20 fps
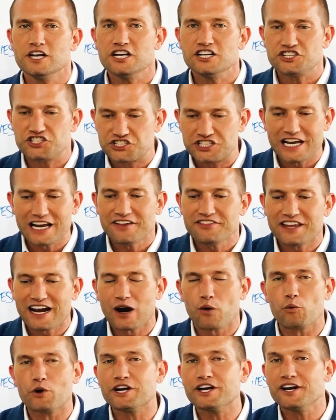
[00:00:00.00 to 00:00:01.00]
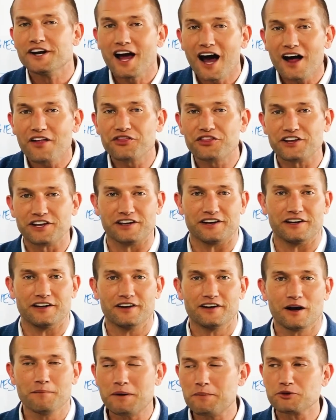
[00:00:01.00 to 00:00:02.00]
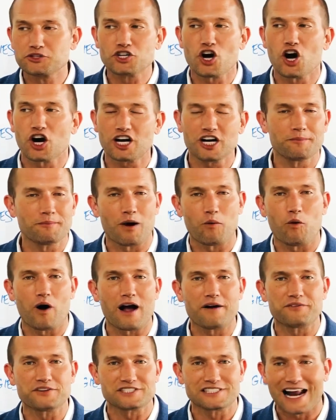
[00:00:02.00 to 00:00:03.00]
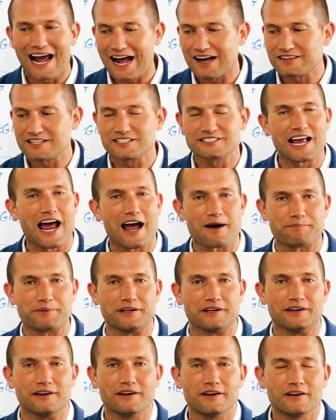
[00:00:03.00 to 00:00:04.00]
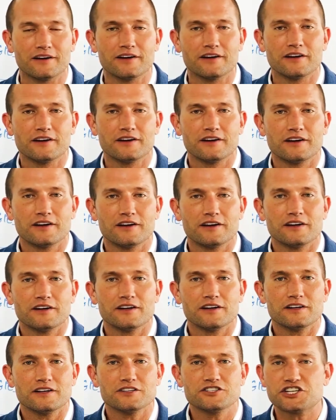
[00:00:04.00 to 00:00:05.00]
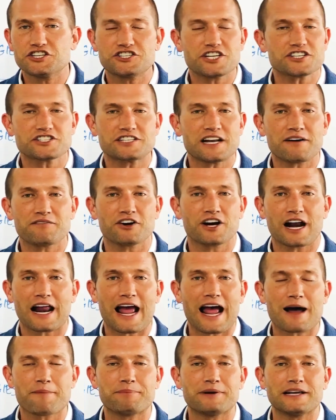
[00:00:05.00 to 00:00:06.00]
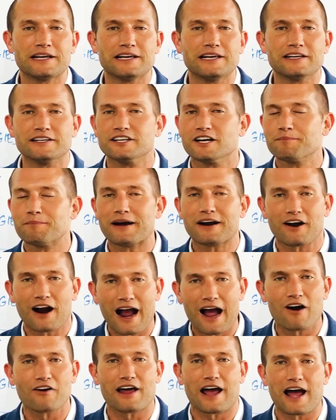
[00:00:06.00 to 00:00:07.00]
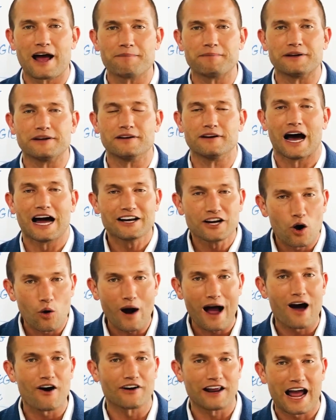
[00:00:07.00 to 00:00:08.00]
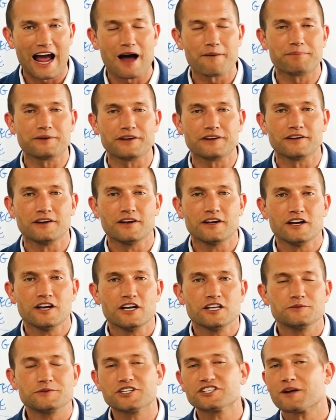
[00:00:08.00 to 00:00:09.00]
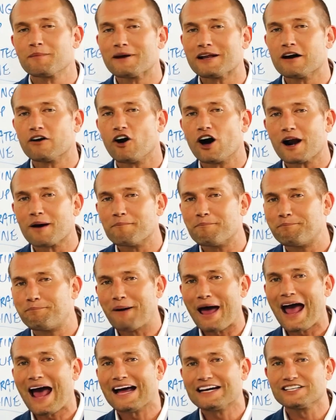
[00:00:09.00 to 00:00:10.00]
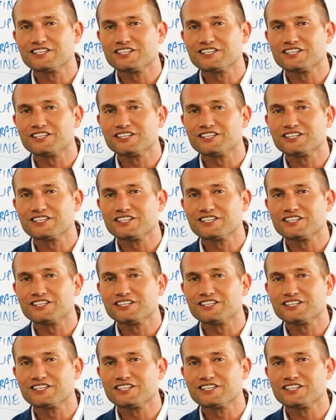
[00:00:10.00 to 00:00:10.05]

Sitting there with nothing. I remember talking to my wife. I said, How'd this happen? She says, Never gonna happen again. Doesn't matter how it happened. I know how it happened. It's because I made a lot of bad